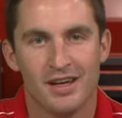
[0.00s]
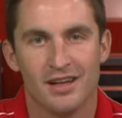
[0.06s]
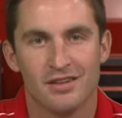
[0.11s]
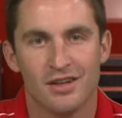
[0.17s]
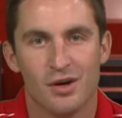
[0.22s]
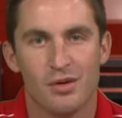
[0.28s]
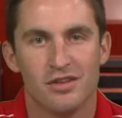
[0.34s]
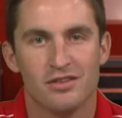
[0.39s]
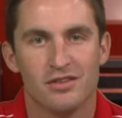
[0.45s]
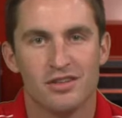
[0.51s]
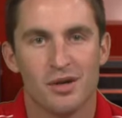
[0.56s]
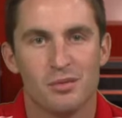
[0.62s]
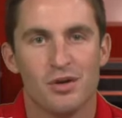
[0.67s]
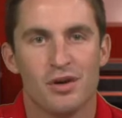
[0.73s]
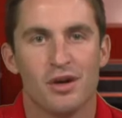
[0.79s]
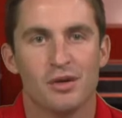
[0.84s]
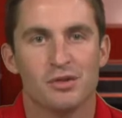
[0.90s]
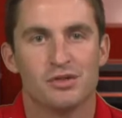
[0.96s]
As always, I'm
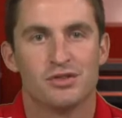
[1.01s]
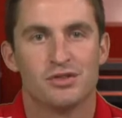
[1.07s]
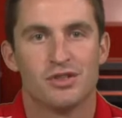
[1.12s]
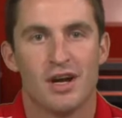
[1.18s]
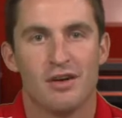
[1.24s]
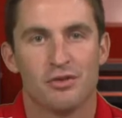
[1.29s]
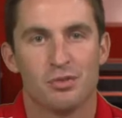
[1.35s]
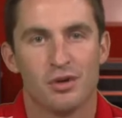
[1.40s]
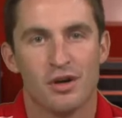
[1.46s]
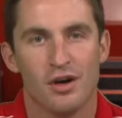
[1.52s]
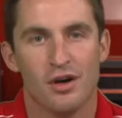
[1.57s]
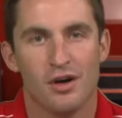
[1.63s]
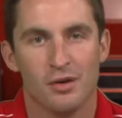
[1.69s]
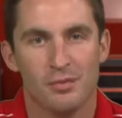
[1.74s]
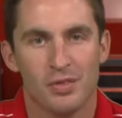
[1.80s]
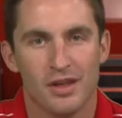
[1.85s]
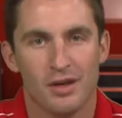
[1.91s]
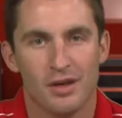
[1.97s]
your host, Travis
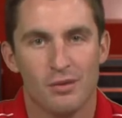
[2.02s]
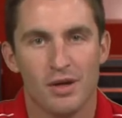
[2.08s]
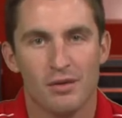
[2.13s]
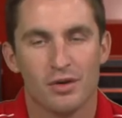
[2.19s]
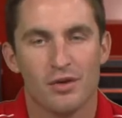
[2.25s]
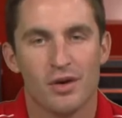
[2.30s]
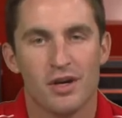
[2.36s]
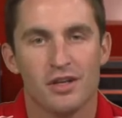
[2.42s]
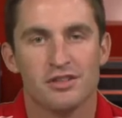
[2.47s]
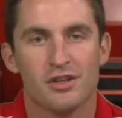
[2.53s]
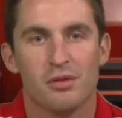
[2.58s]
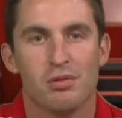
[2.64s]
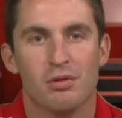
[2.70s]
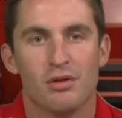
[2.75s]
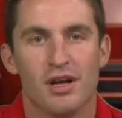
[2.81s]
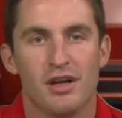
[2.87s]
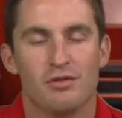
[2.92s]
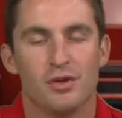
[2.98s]
McCall, and we have a great show
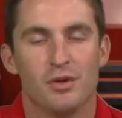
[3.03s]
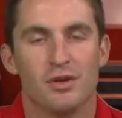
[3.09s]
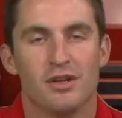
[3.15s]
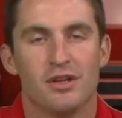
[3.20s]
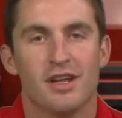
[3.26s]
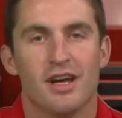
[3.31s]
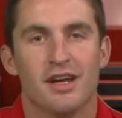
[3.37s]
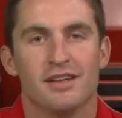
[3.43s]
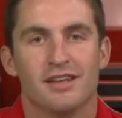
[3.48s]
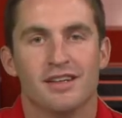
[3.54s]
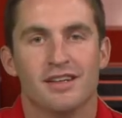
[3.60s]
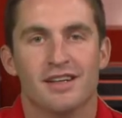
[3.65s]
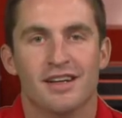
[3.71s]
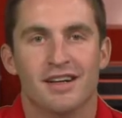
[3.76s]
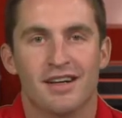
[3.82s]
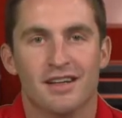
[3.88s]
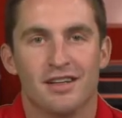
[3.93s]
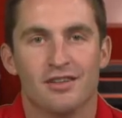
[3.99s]
planned for you today.
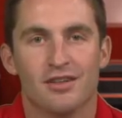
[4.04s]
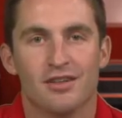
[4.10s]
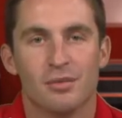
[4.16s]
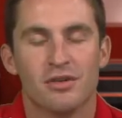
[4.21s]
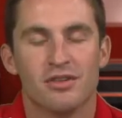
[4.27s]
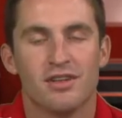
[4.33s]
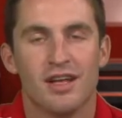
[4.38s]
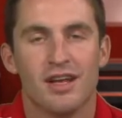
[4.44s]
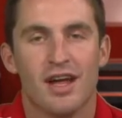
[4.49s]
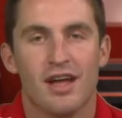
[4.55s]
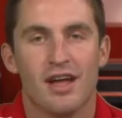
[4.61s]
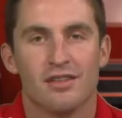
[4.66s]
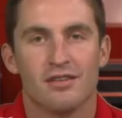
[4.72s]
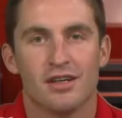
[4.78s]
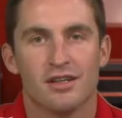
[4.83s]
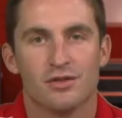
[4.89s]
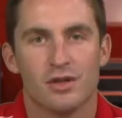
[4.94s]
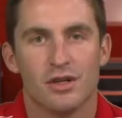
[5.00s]
Columbus State
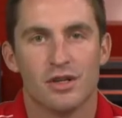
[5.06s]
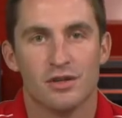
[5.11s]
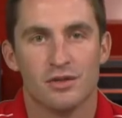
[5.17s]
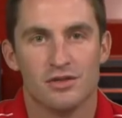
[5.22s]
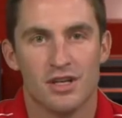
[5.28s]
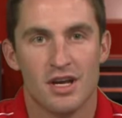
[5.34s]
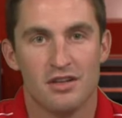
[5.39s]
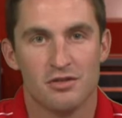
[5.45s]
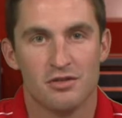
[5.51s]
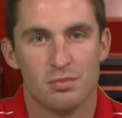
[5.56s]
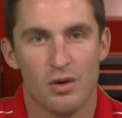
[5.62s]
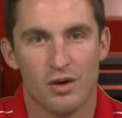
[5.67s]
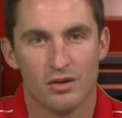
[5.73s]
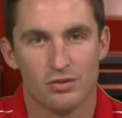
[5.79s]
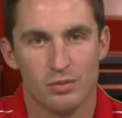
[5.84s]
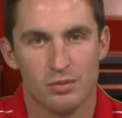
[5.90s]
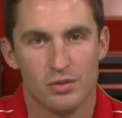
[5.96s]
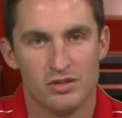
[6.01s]
Athletic Director Jay
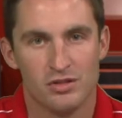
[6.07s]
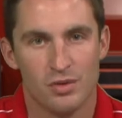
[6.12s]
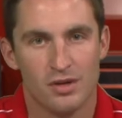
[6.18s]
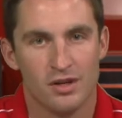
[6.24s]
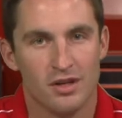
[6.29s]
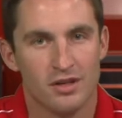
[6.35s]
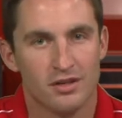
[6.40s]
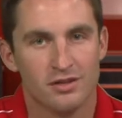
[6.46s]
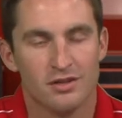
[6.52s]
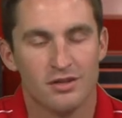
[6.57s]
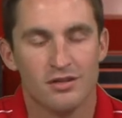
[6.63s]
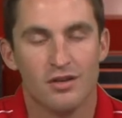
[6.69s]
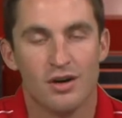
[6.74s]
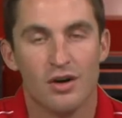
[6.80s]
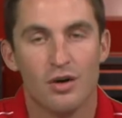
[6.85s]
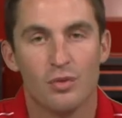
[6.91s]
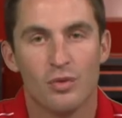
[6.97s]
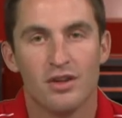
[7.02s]
Sparks will be joining us,
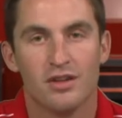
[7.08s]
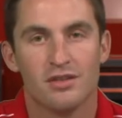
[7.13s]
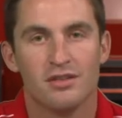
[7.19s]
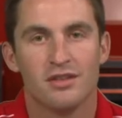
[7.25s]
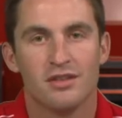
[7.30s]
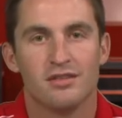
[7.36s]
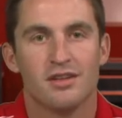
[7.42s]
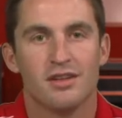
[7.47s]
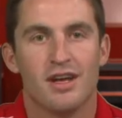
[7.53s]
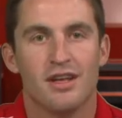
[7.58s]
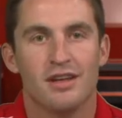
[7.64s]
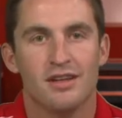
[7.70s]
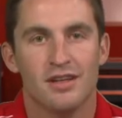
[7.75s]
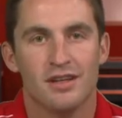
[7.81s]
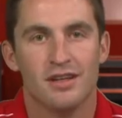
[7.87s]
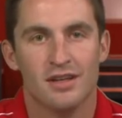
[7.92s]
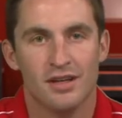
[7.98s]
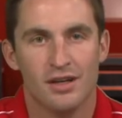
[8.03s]
along with Assistant
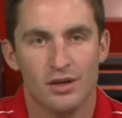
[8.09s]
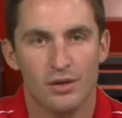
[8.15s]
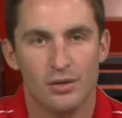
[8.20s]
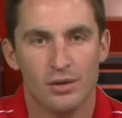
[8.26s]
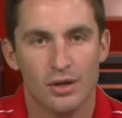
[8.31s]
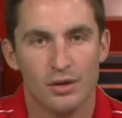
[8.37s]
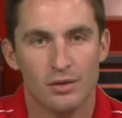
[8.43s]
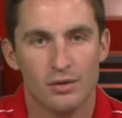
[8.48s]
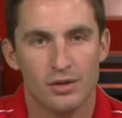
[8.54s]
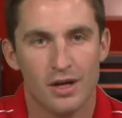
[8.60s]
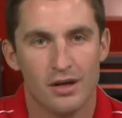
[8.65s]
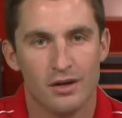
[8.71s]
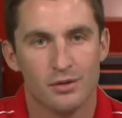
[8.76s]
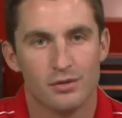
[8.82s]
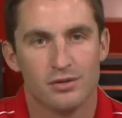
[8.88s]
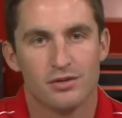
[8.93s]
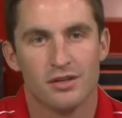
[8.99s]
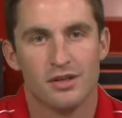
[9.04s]
AD Julio
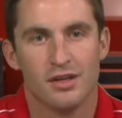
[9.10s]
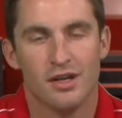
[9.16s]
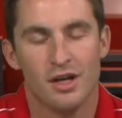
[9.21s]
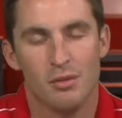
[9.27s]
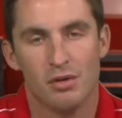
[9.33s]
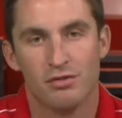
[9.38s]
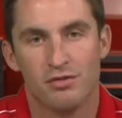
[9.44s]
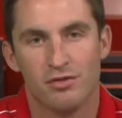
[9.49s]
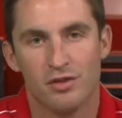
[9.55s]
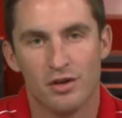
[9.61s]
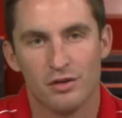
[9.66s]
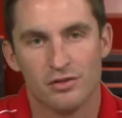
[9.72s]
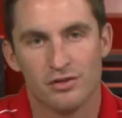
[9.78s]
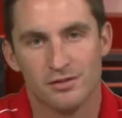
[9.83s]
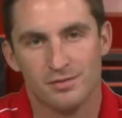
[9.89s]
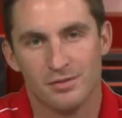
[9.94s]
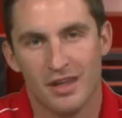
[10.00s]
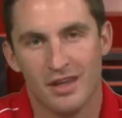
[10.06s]
Llanos. But
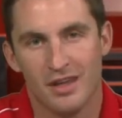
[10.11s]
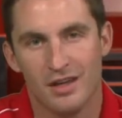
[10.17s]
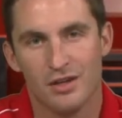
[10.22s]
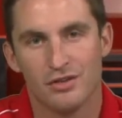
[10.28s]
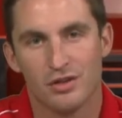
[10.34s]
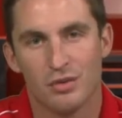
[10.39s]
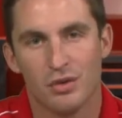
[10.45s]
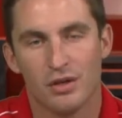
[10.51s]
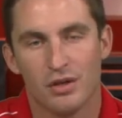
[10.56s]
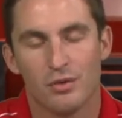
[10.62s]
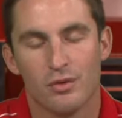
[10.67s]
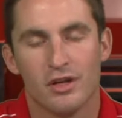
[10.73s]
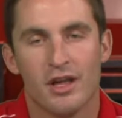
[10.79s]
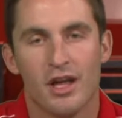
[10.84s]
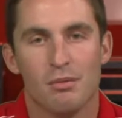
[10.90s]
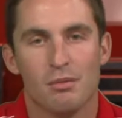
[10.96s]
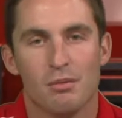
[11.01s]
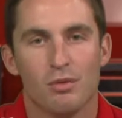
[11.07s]
first, here's a quick
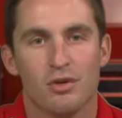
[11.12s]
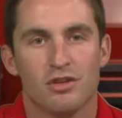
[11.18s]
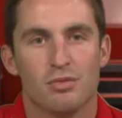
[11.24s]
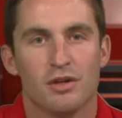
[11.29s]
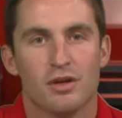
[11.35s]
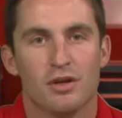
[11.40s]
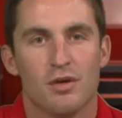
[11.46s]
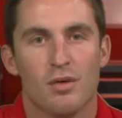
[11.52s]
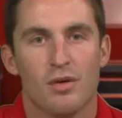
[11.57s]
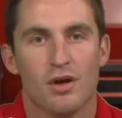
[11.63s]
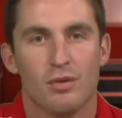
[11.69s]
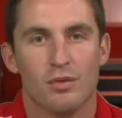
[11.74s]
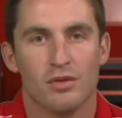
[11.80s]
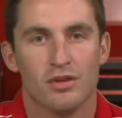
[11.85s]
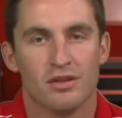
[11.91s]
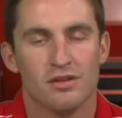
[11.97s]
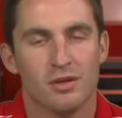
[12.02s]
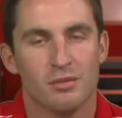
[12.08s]
recap of what's been going on
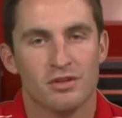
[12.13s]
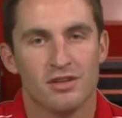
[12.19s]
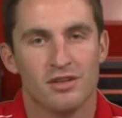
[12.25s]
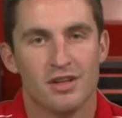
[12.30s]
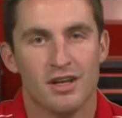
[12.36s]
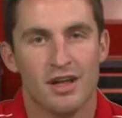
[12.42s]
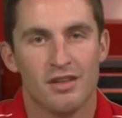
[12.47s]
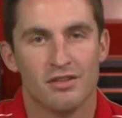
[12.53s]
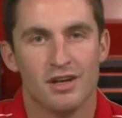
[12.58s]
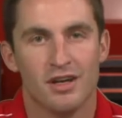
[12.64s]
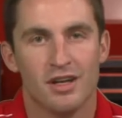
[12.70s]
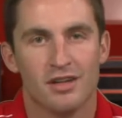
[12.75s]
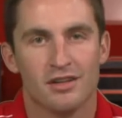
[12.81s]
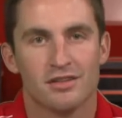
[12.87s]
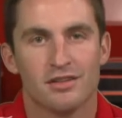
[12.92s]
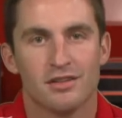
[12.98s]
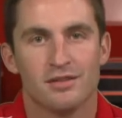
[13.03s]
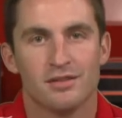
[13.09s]
with Columbus State
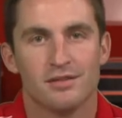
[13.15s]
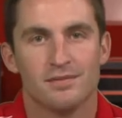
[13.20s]
Athletics.